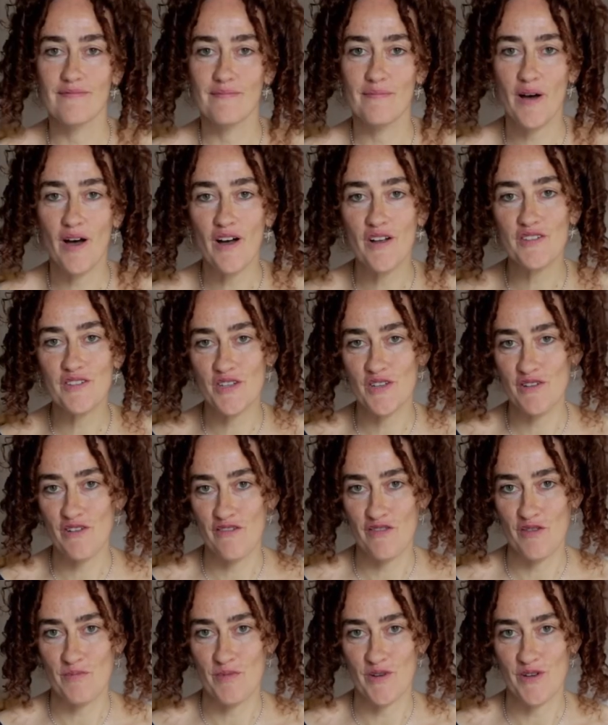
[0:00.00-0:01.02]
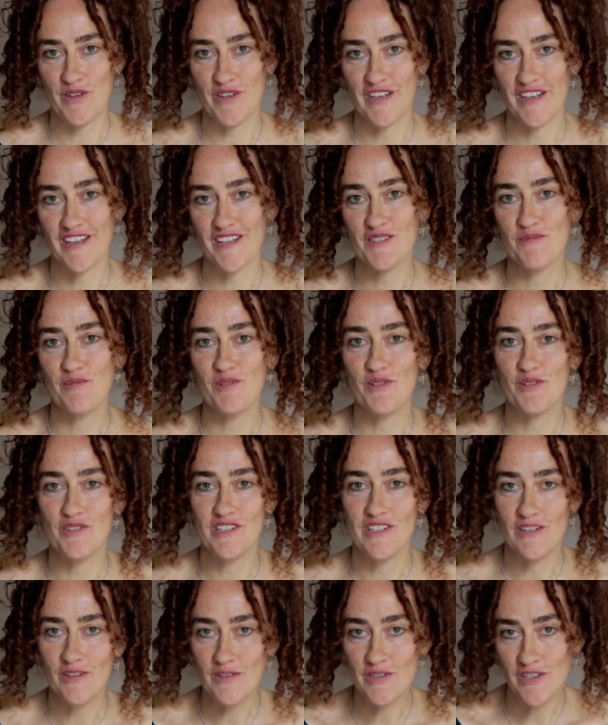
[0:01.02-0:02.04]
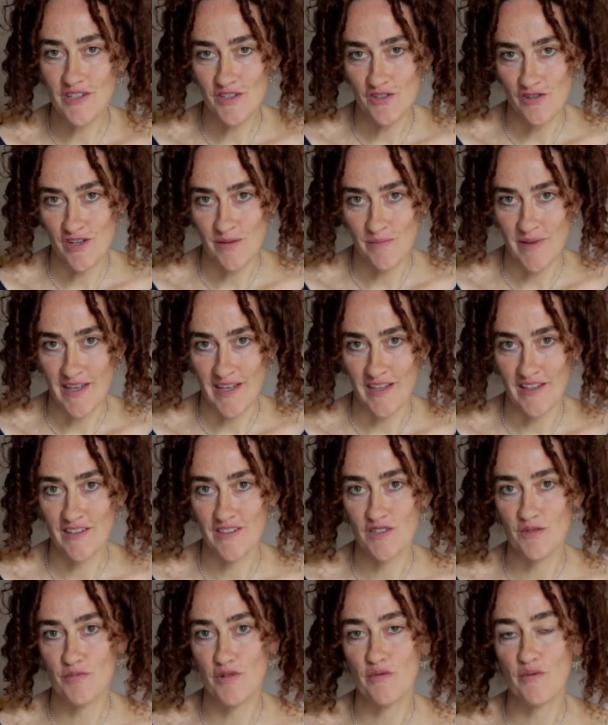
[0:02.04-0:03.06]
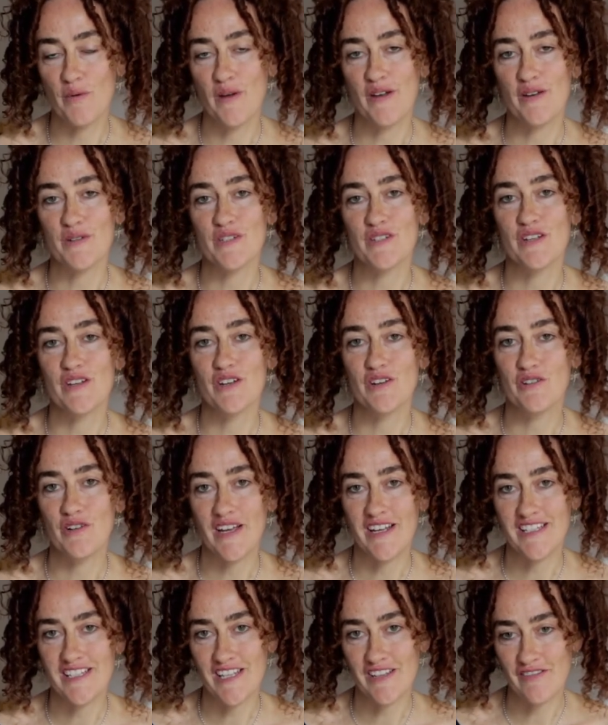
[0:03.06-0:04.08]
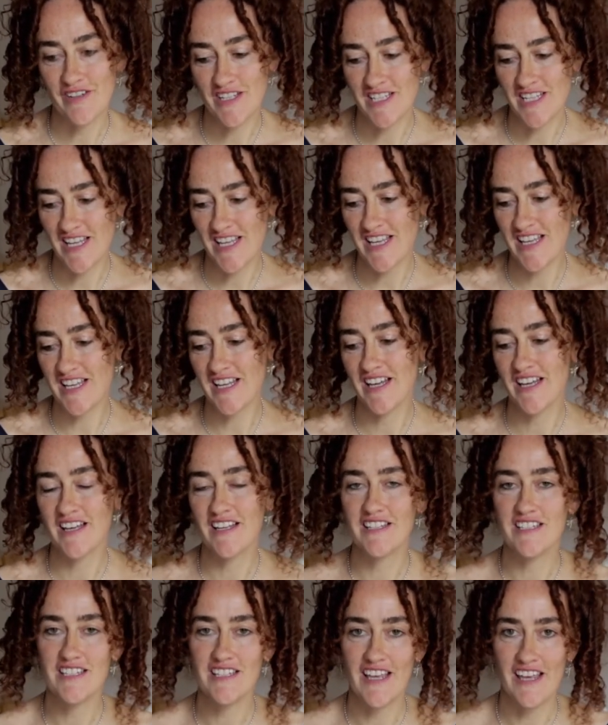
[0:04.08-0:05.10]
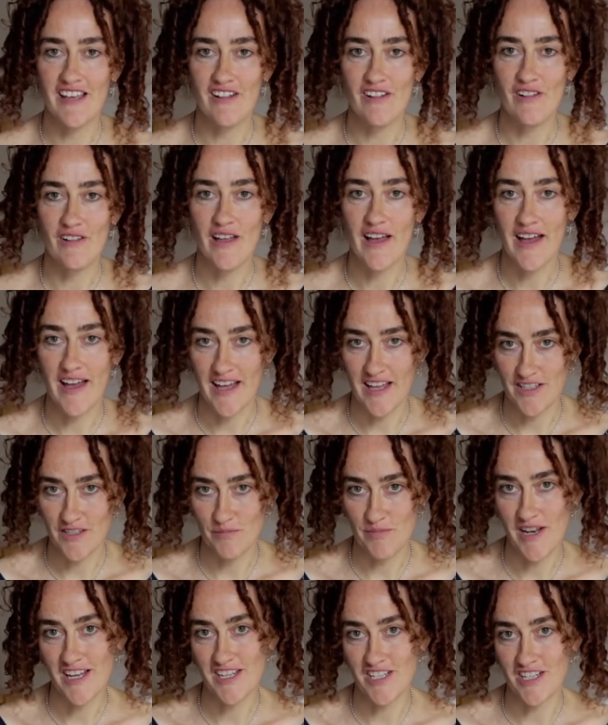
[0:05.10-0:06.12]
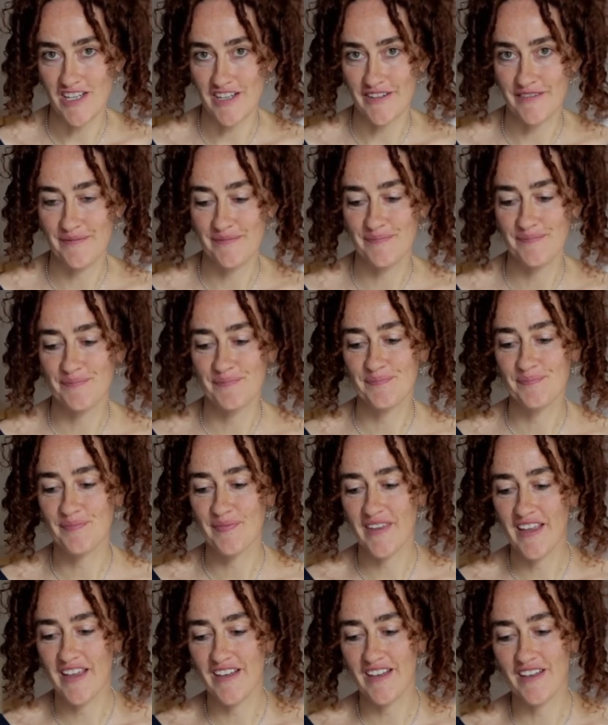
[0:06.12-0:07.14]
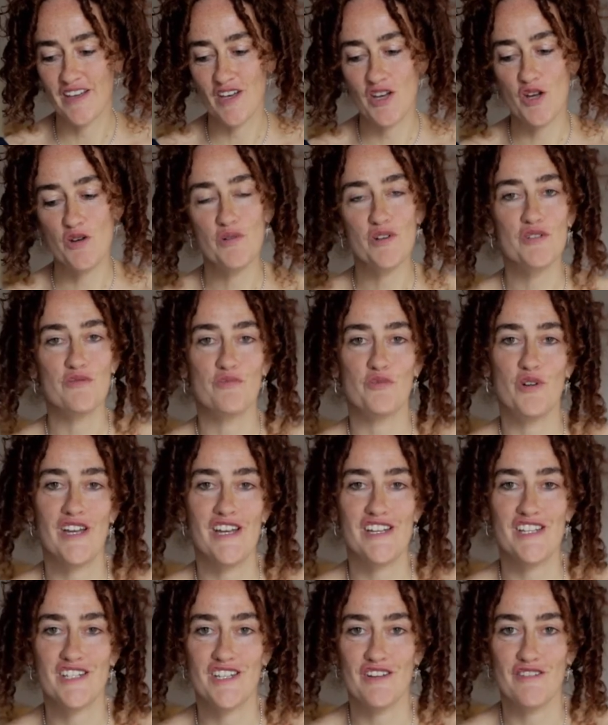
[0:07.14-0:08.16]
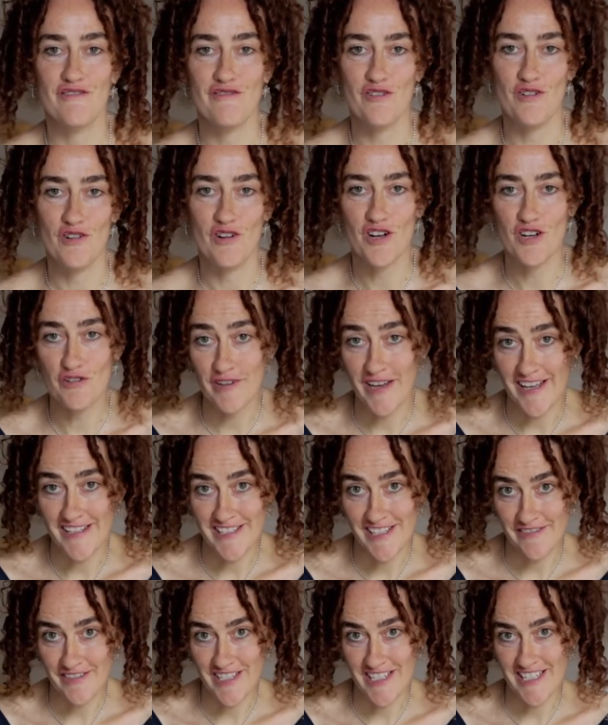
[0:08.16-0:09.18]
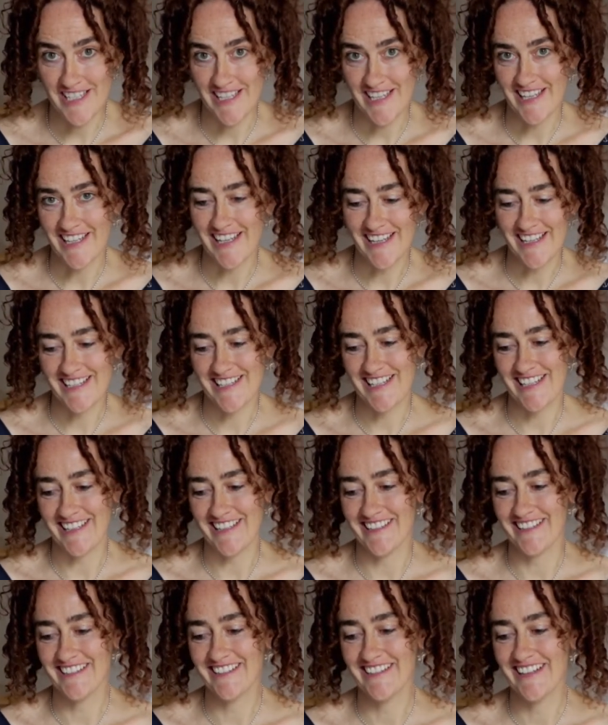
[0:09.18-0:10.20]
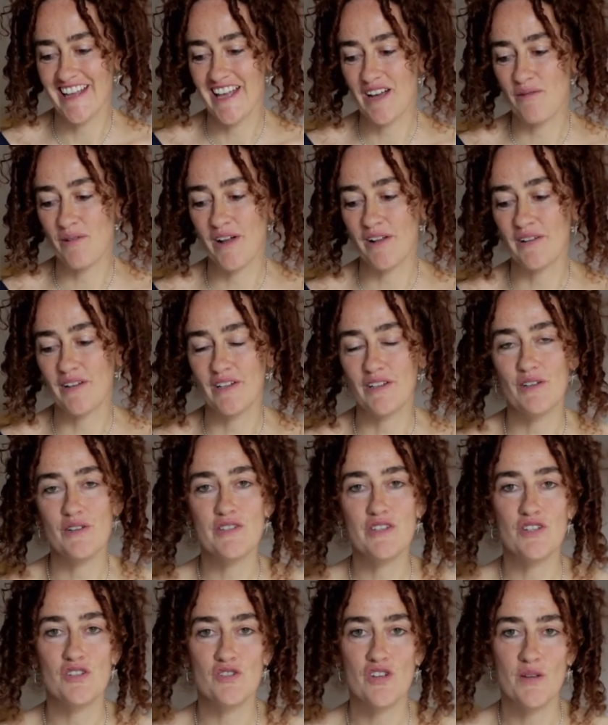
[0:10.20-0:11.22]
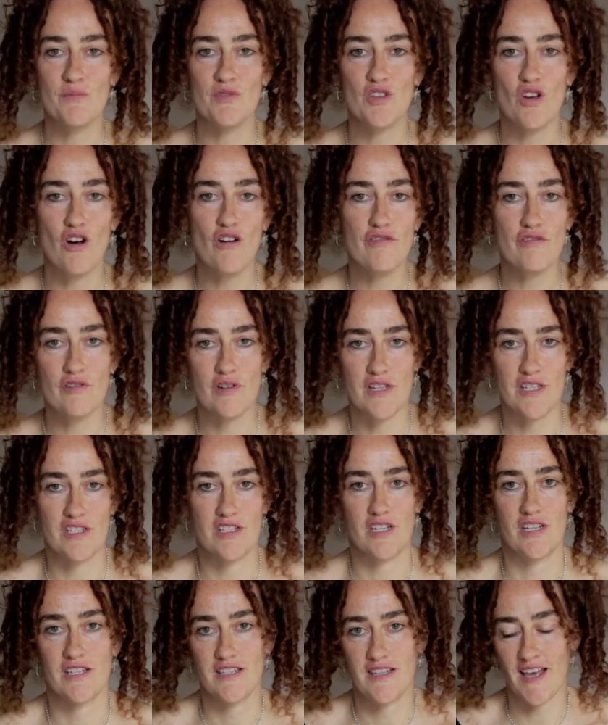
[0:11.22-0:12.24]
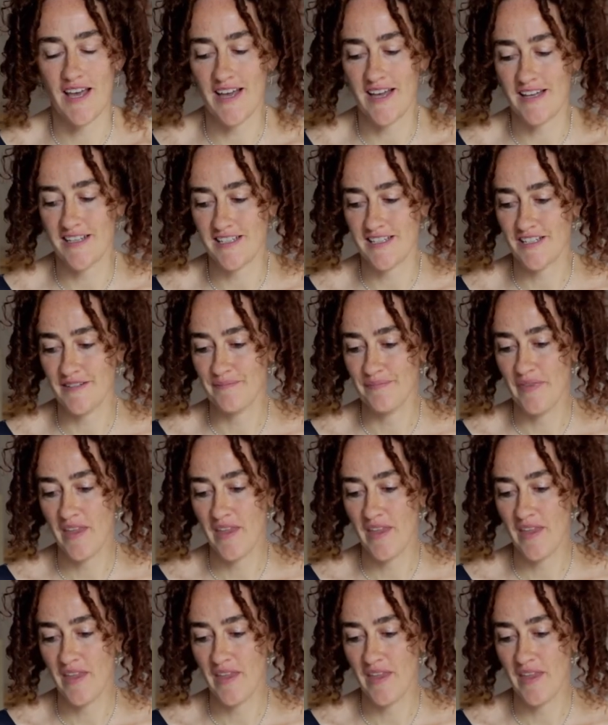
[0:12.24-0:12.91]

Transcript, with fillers: Part two of the book explores lucid dreaming to promote creativity, skill, and pleasure. Who wouldn't wish for a creativity elixir? Well, lucid dreams offer us just that.